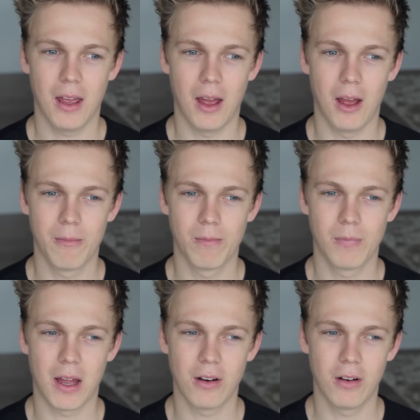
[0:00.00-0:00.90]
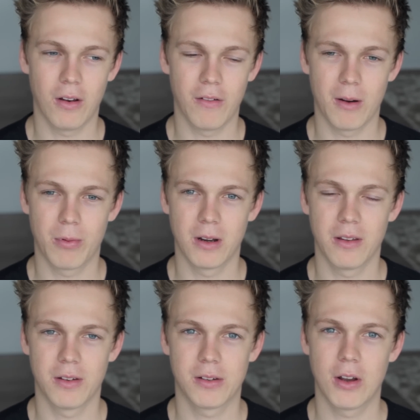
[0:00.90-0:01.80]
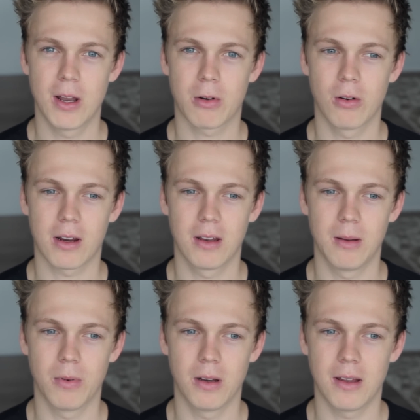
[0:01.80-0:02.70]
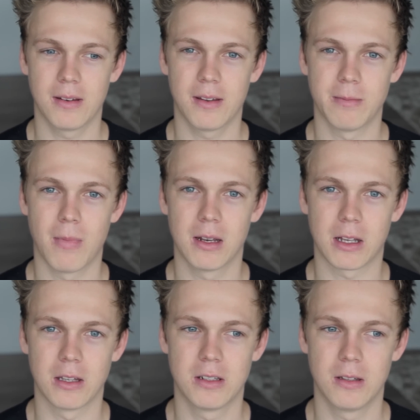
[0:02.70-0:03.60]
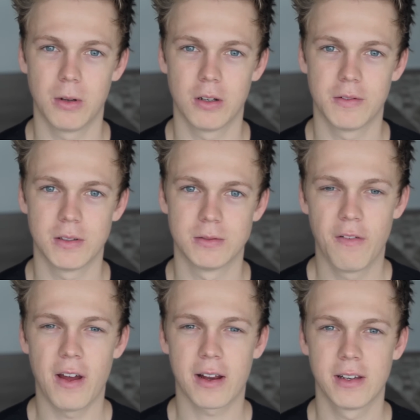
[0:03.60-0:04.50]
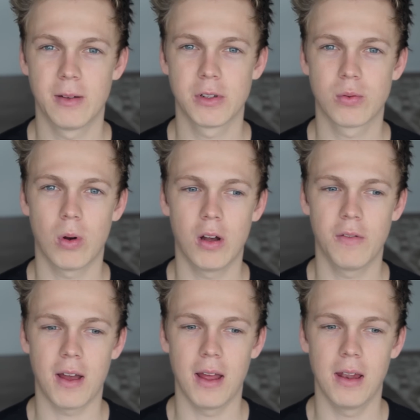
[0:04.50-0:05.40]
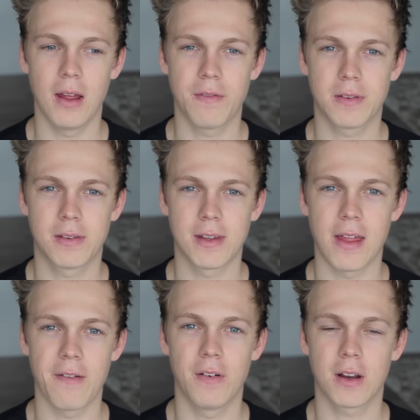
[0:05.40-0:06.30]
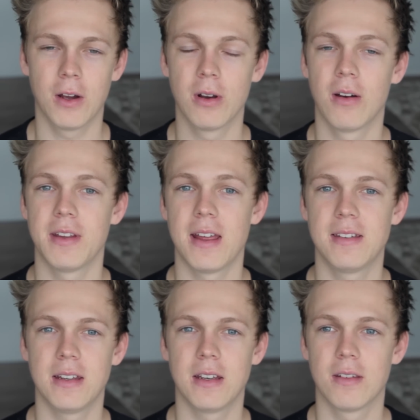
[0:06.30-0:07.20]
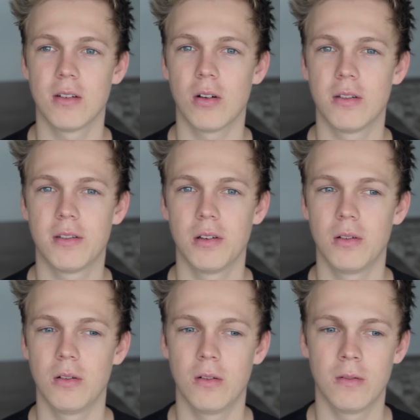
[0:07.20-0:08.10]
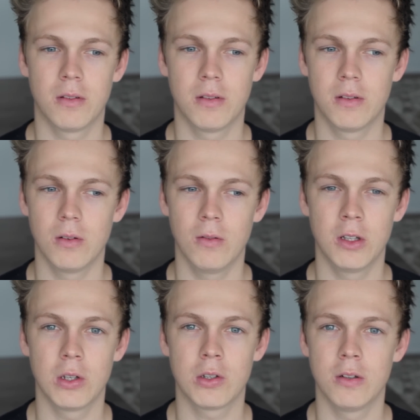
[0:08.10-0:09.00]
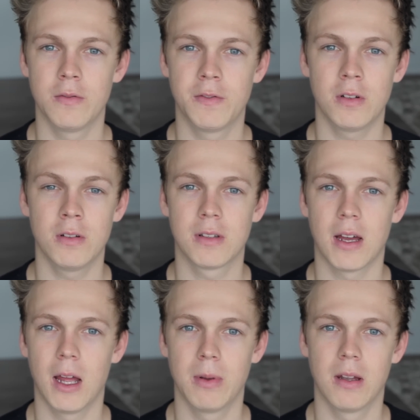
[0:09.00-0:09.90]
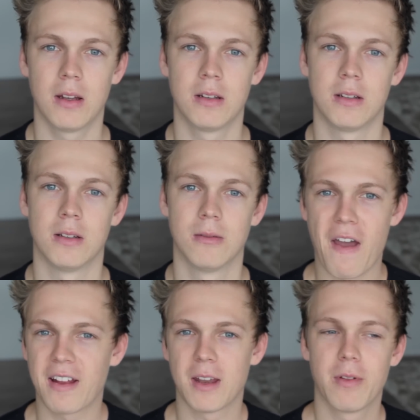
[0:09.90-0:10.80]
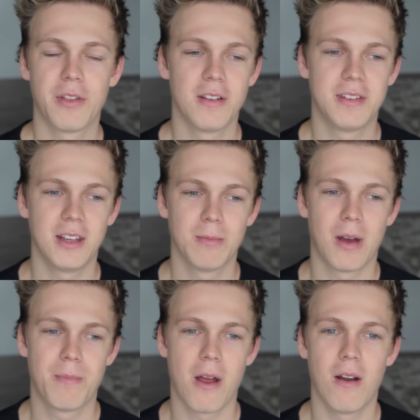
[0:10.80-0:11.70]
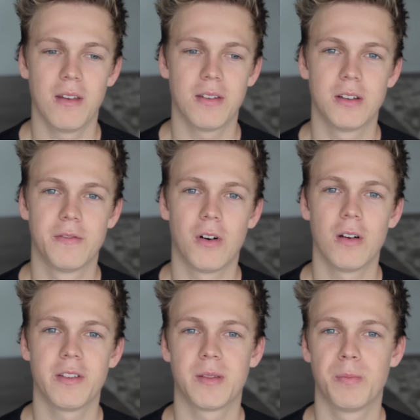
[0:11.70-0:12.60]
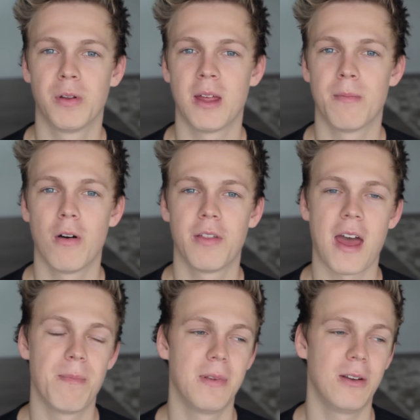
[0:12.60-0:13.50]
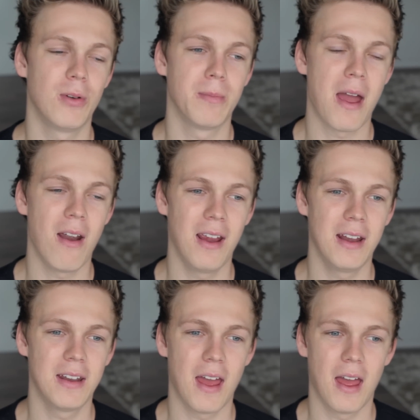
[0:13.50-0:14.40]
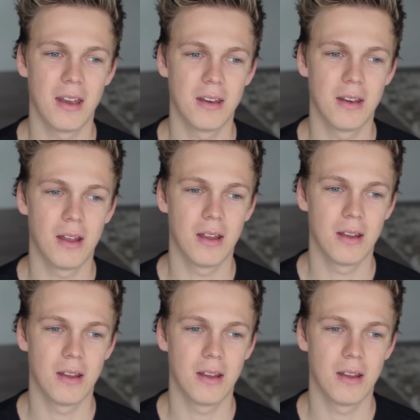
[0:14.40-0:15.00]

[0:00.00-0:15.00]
Um, I don't know if I pronounced her surname correctly, but that doesn't matter because she's beautiful. Fact number 12, I left South Africa when I was 18 years old to do YouTube full time in London. Fact number 13, my parents are divorced, but they're both happily remarried and